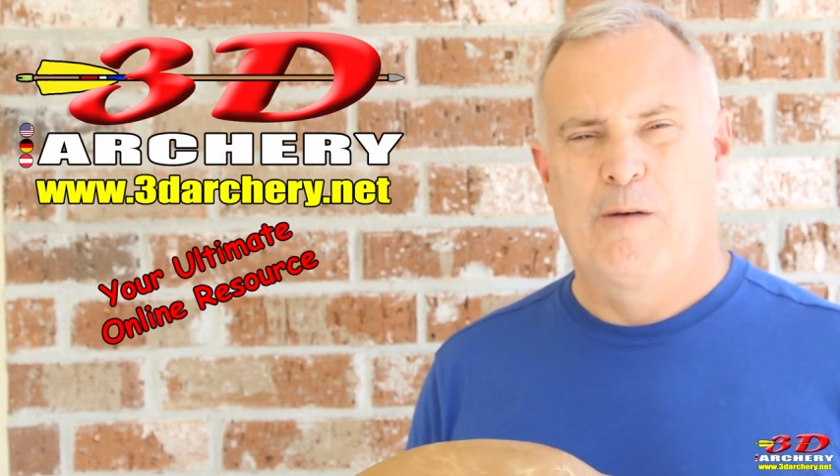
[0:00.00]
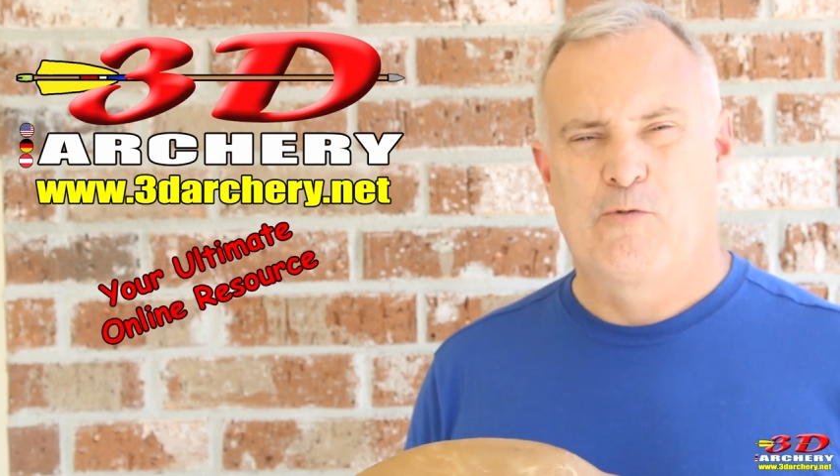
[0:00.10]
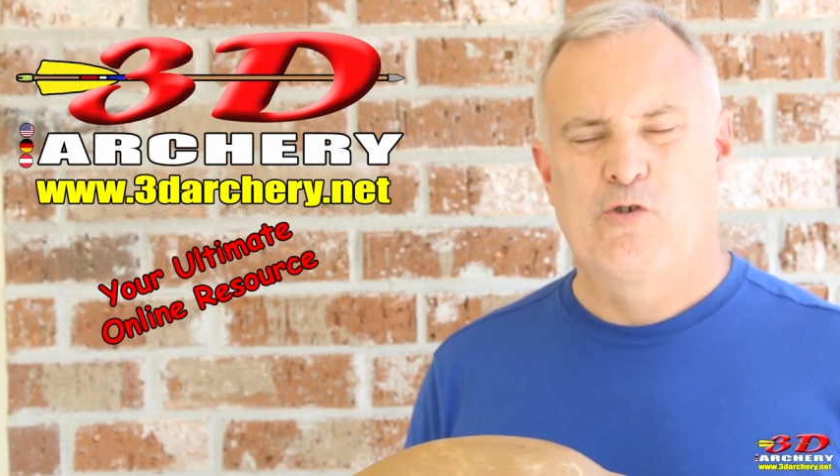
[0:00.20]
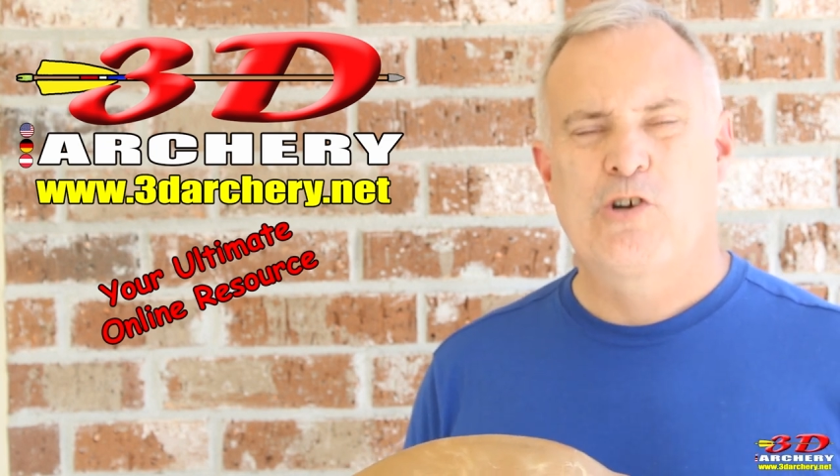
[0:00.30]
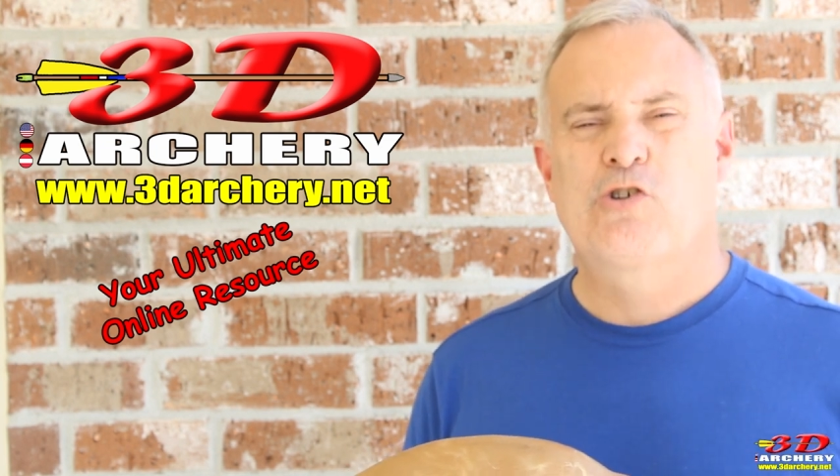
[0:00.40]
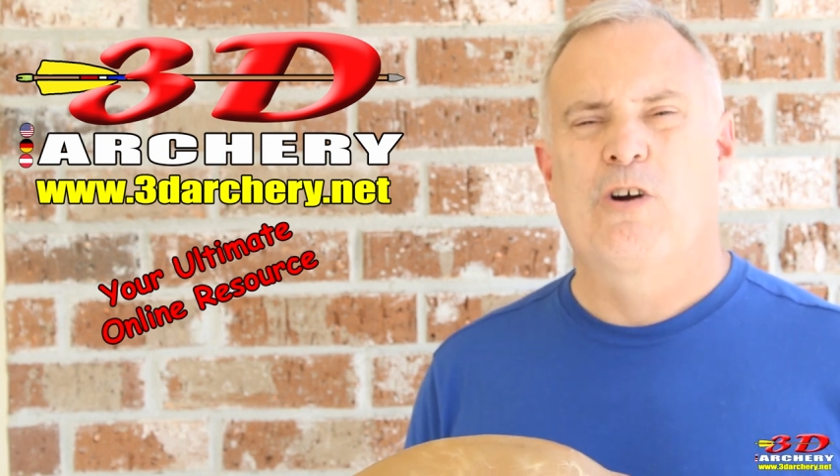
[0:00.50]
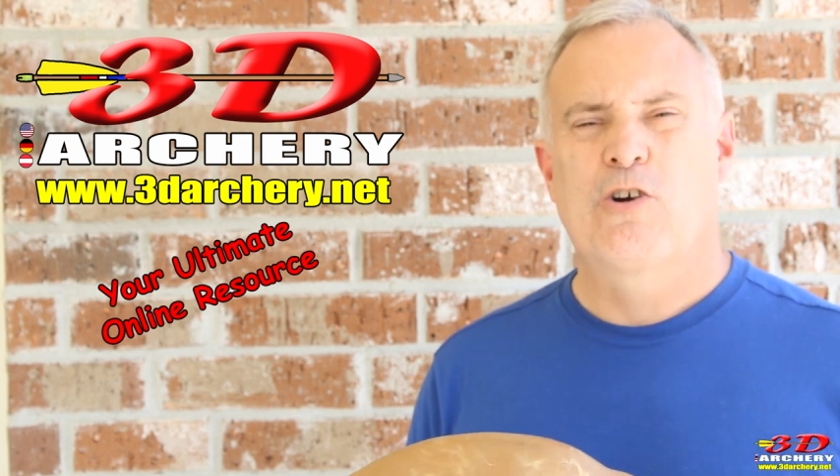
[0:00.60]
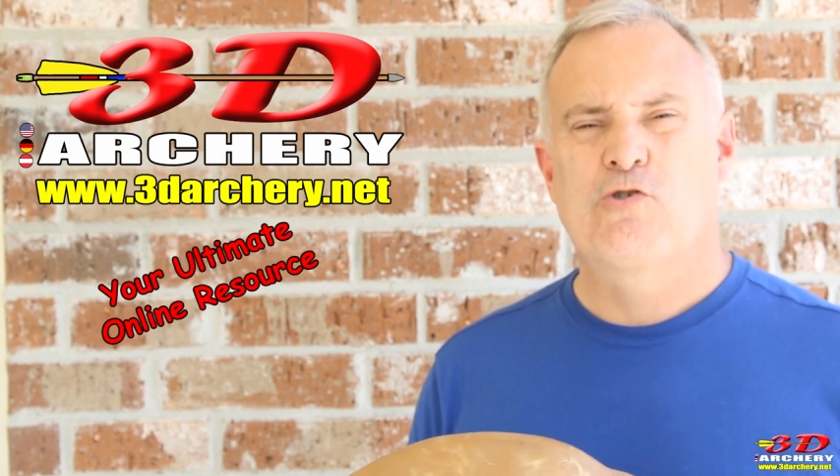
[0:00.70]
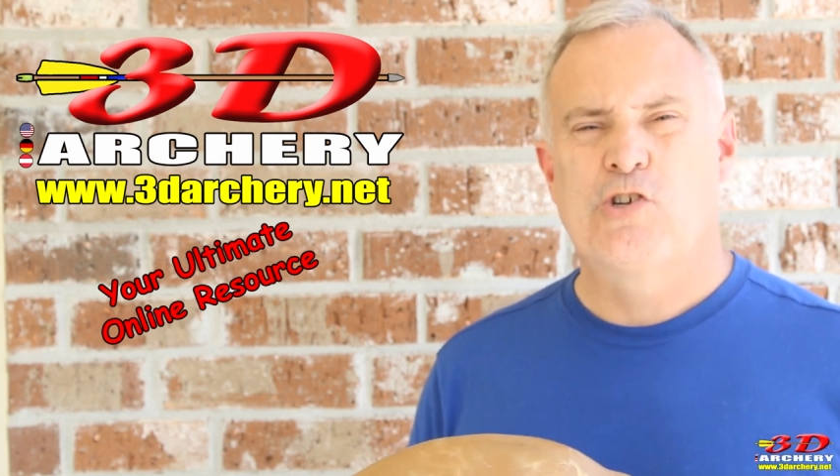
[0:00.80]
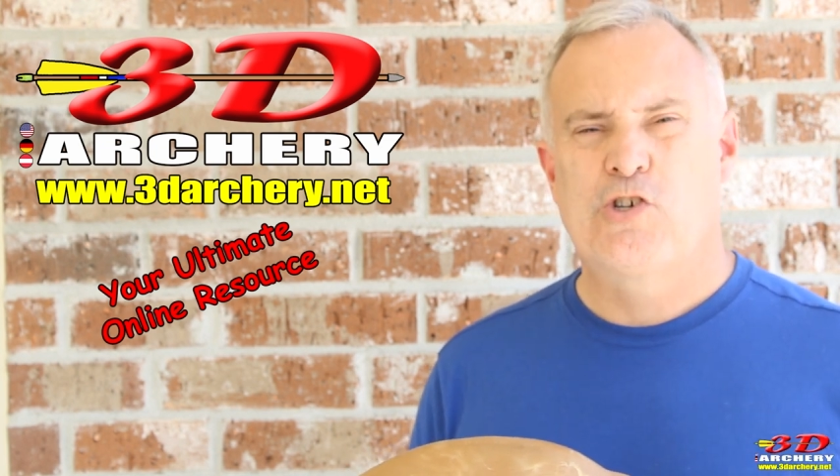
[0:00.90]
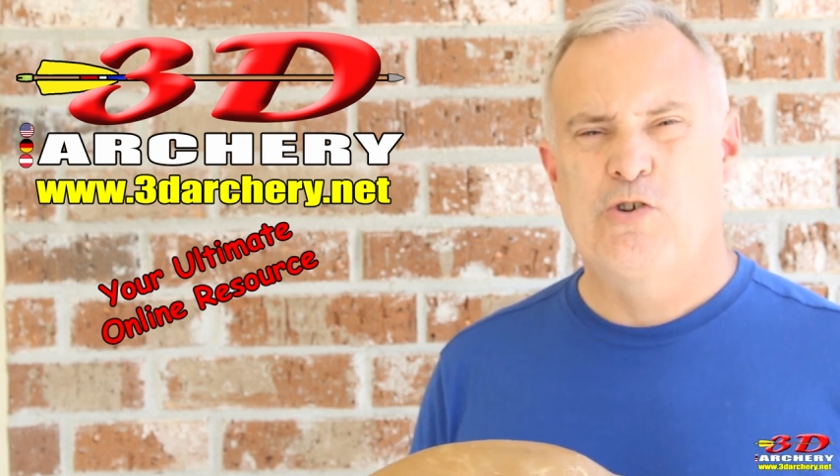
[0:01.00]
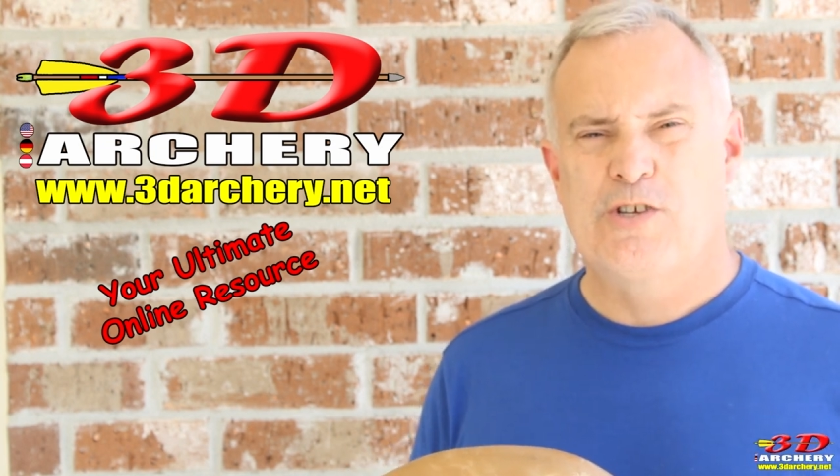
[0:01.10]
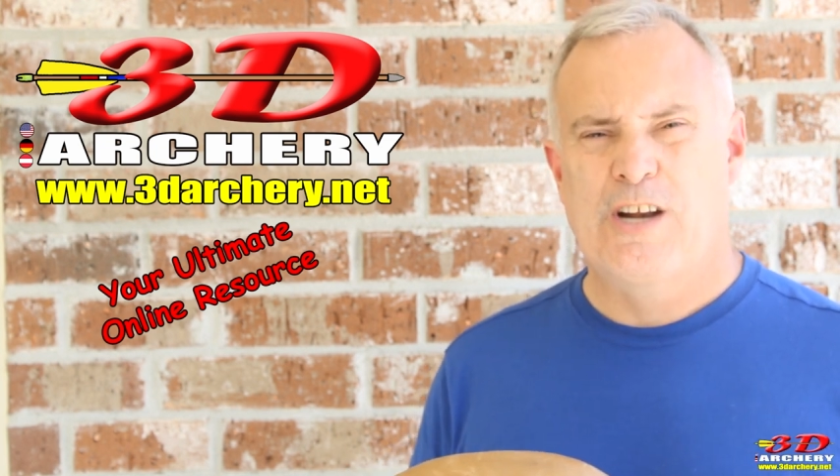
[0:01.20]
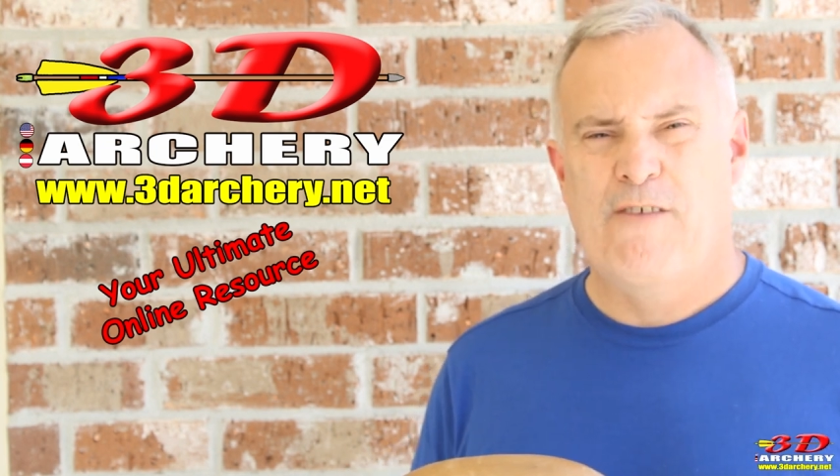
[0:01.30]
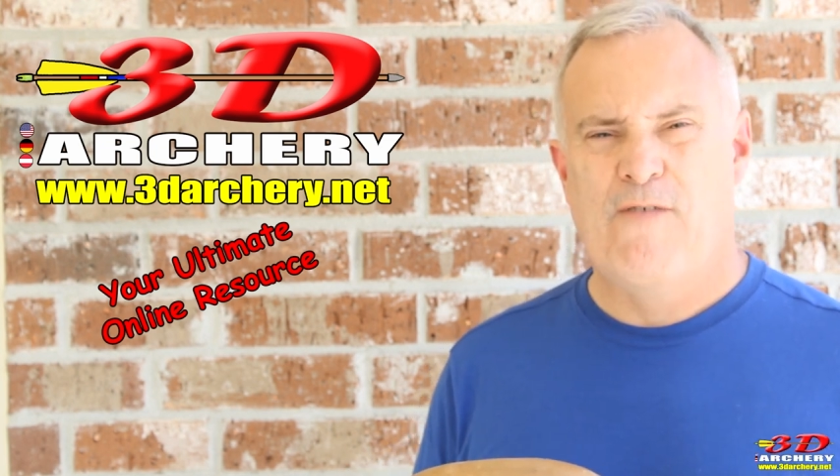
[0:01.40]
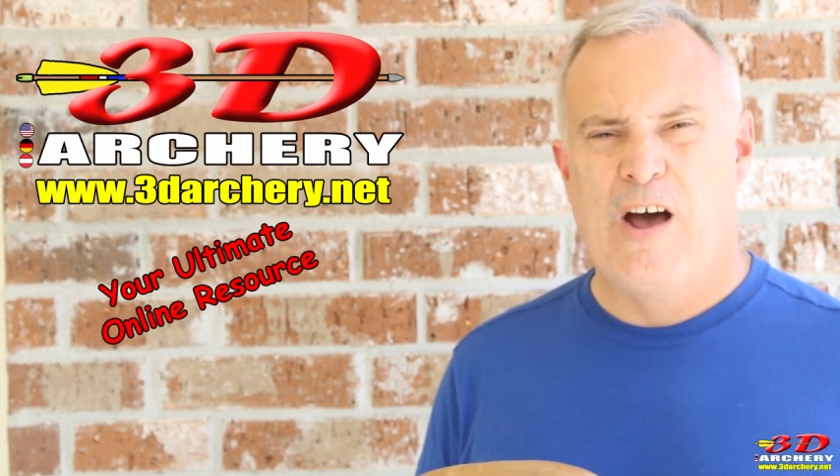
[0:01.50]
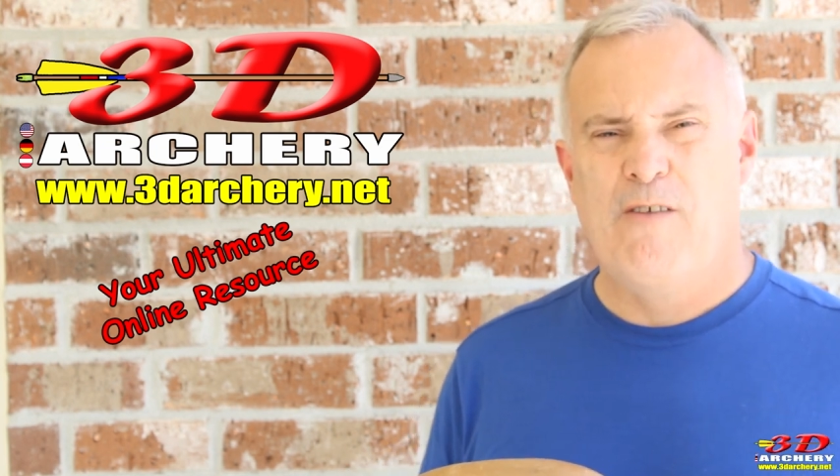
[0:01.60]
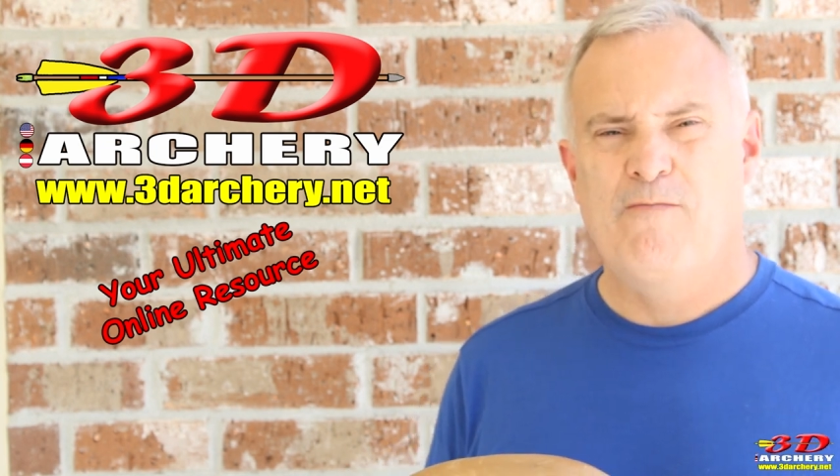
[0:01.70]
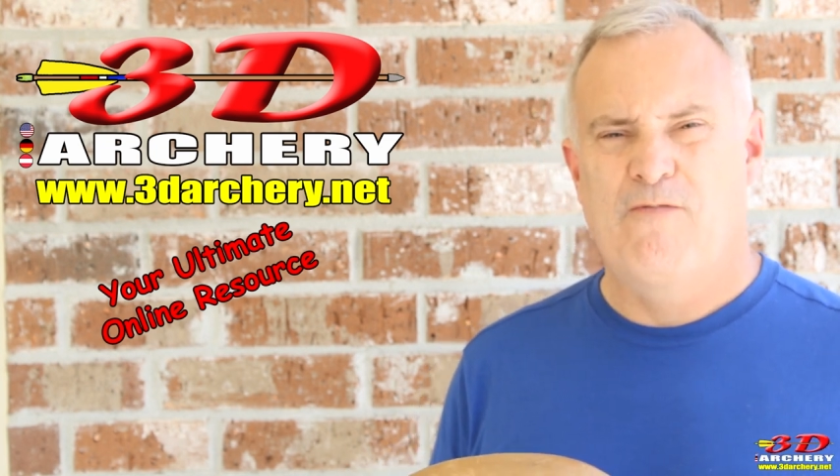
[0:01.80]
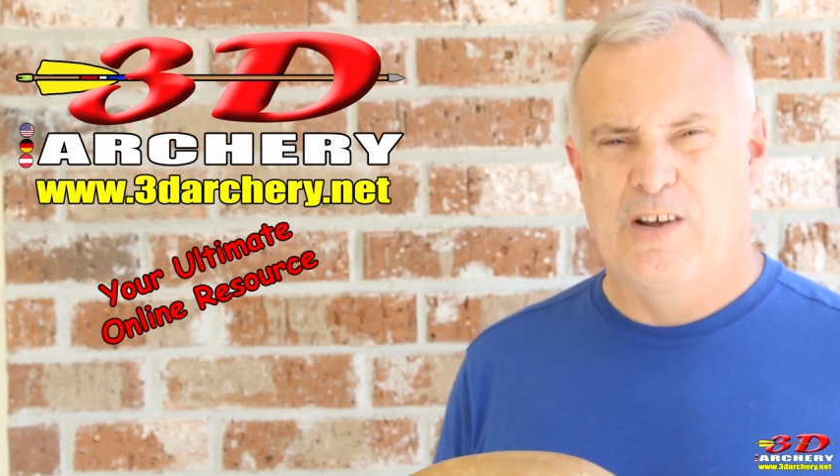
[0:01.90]
traditional archery shoots that I
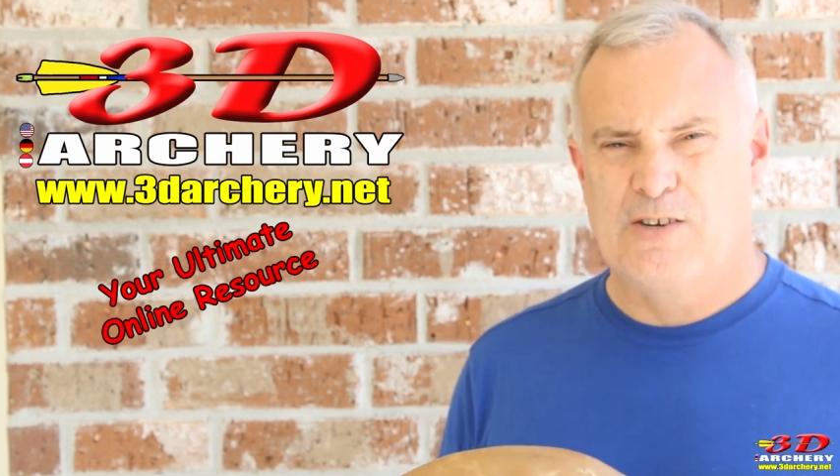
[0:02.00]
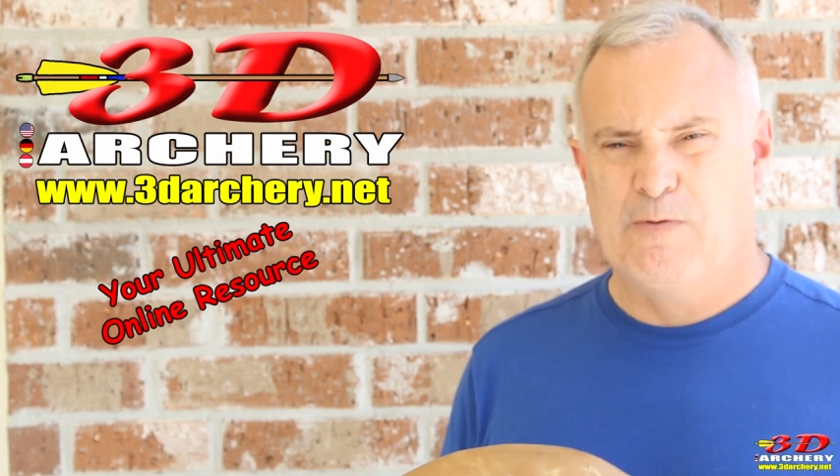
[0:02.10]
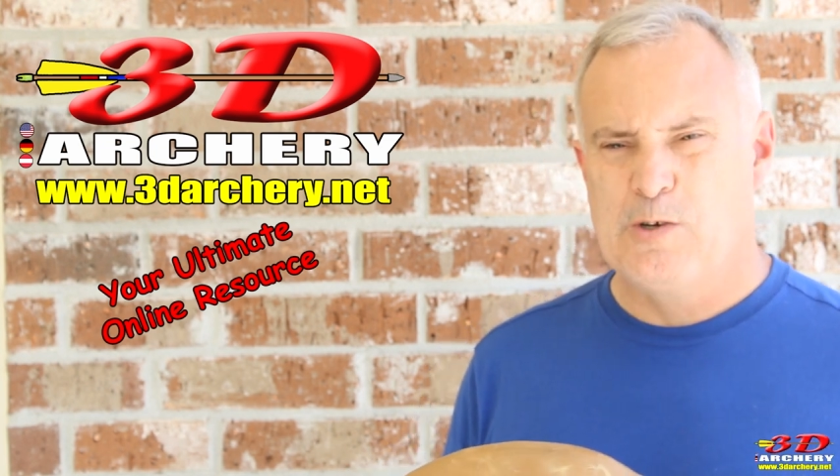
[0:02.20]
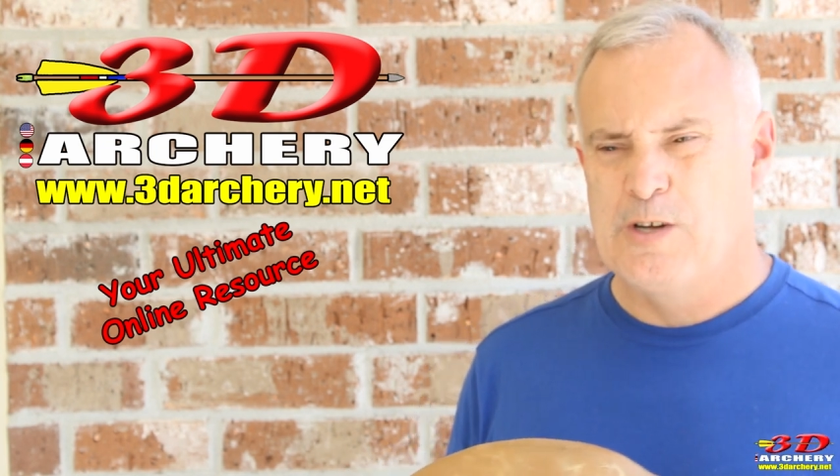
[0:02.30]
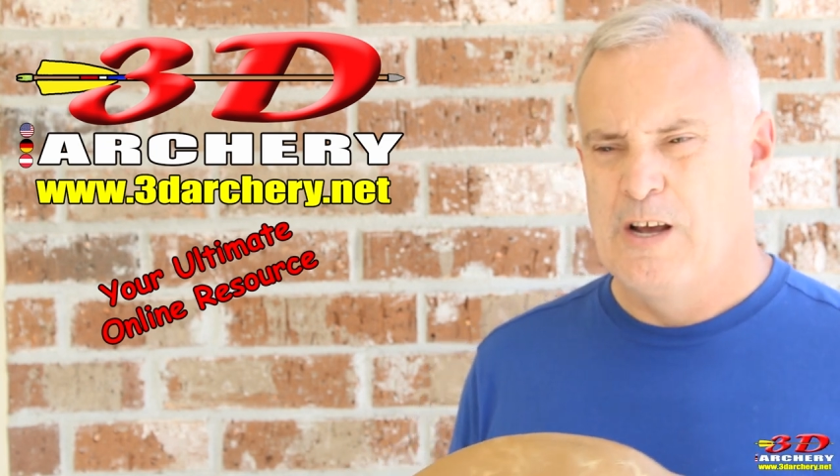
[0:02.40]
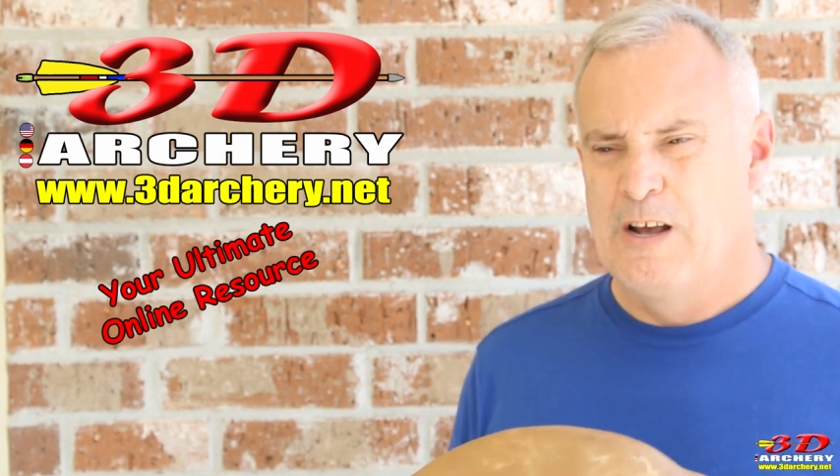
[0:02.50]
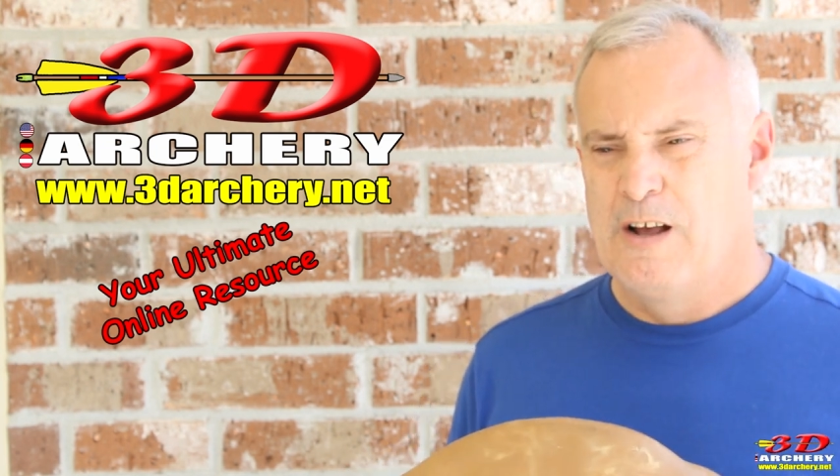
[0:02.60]
found, festivals,